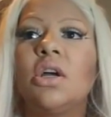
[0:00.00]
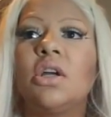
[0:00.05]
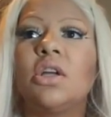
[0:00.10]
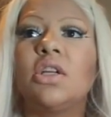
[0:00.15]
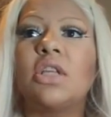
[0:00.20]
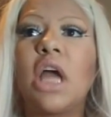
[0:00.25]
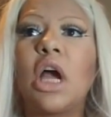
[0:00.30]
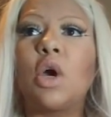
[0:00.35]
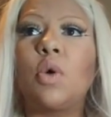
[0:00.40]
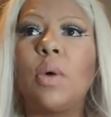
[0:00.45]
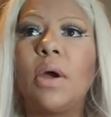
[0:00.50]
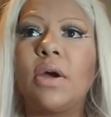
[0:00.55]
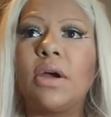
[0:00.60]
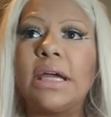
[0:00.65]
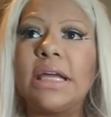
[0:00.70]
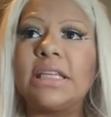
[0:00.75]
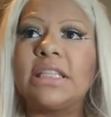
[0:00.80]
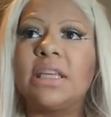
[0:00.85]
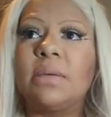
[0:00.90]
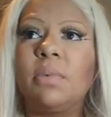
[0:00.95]

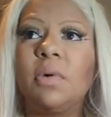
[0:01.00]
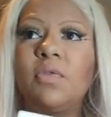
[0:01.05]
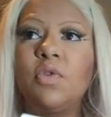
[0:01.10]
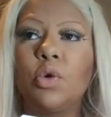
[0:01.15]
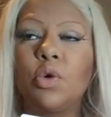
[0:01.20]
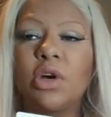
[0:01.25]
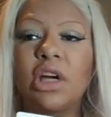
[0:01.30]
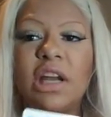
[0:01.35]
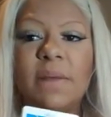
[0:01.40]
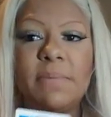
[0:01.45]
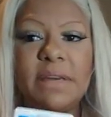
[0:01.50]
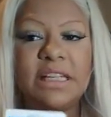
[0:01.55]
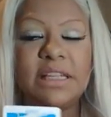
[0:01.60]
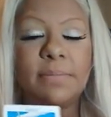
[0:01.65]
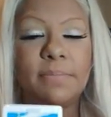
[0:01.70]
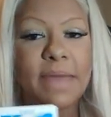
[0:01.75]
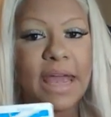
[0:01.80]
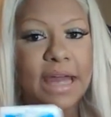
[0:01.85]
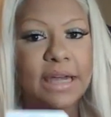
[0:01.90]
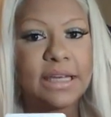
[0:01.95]
Aquarius, some of you are going to be
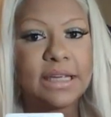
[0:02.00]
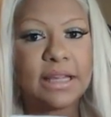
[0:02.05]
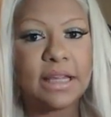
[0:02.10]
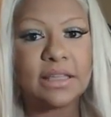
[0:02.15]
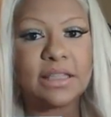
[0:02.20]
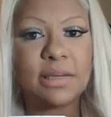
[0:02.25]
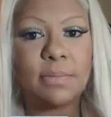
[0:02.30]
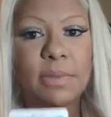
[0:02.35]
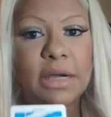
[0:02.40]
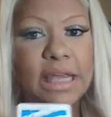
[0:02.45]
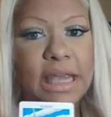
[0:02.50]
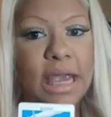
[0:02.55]
demanding that somebody